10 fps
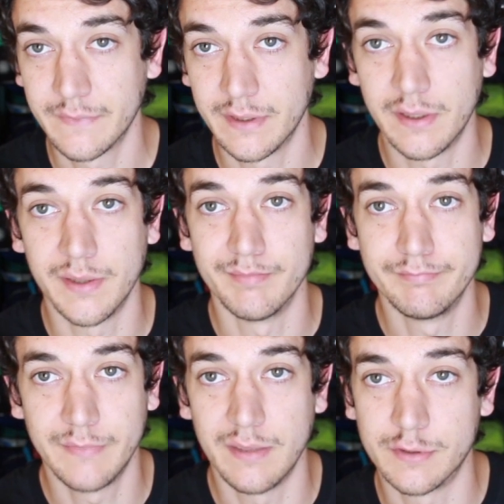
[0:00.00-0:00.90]
Now I'm
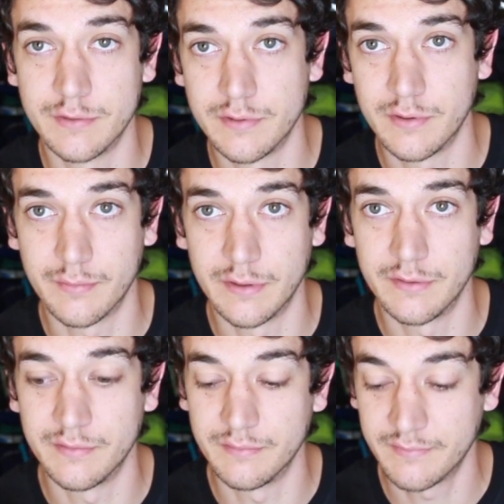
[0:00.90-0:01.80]
able to talk about
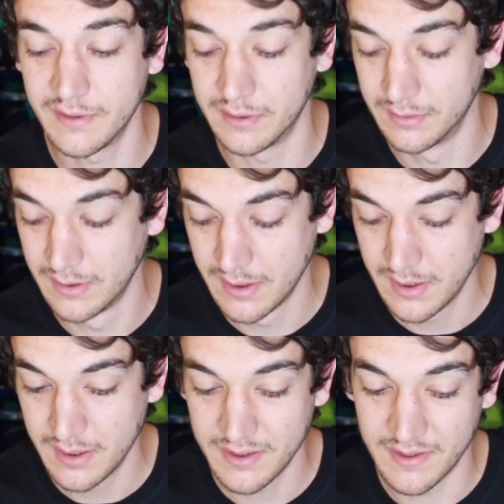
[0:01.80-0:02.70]
it and feel,
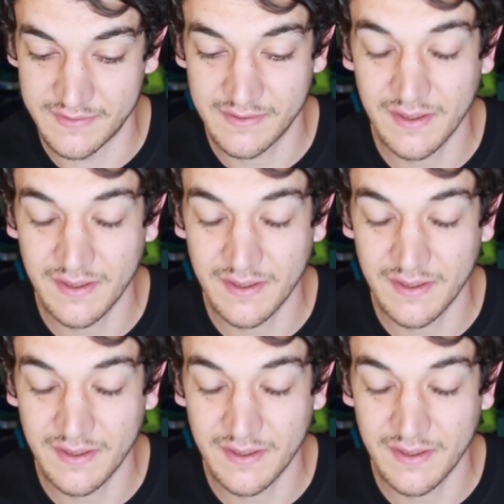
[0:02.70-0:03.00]
yes.